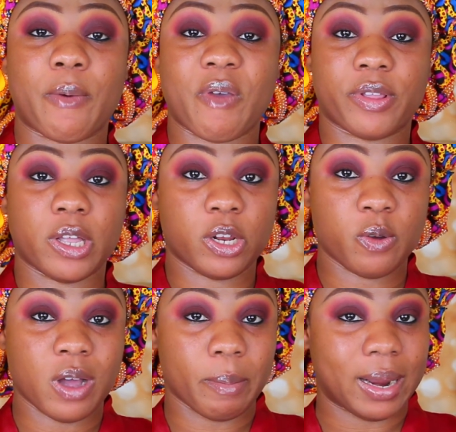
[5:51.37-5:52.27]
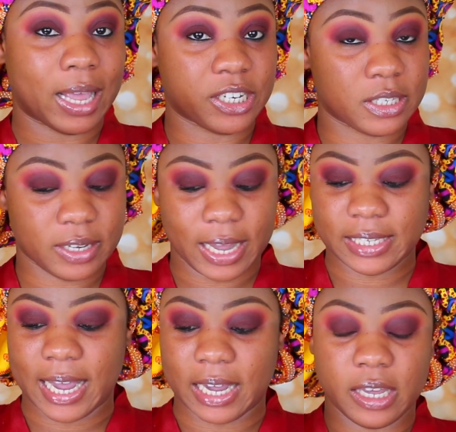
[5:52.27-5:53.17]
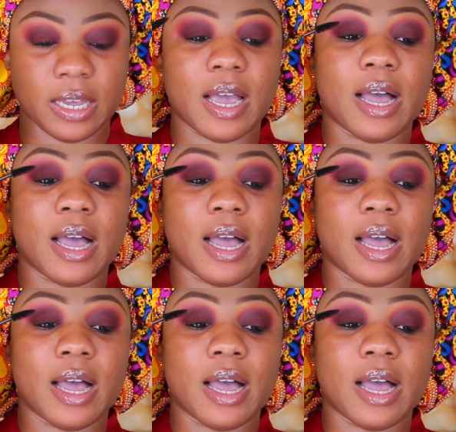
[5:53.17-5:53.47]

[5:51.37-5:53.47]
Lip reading: wait for the glue on my lashes to get tacky,